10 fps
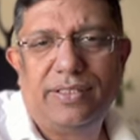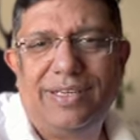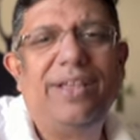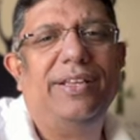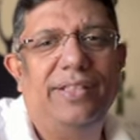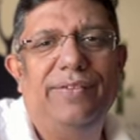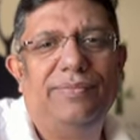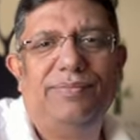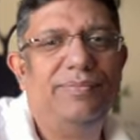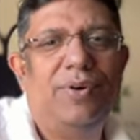Clearly,
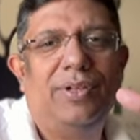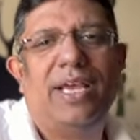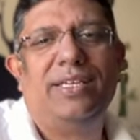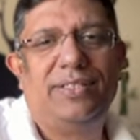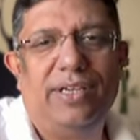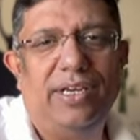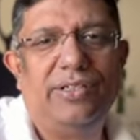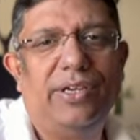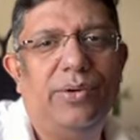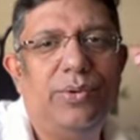as the
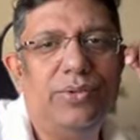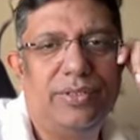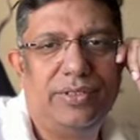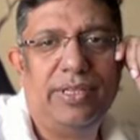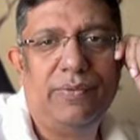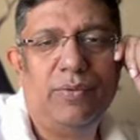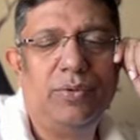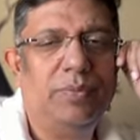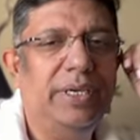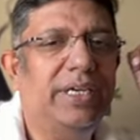cliche goes, there
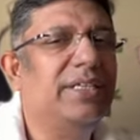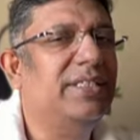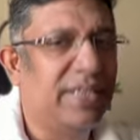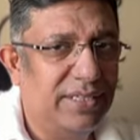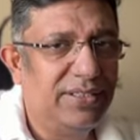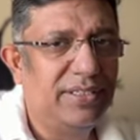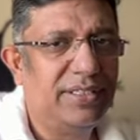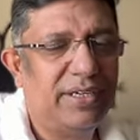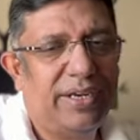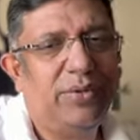won't be a
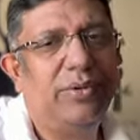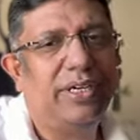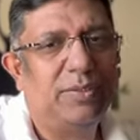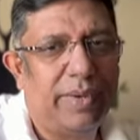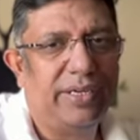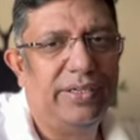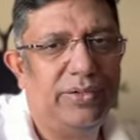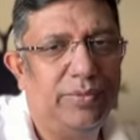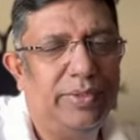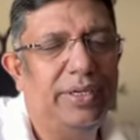consensus and I don't expect
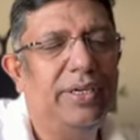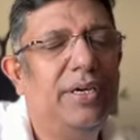it to be.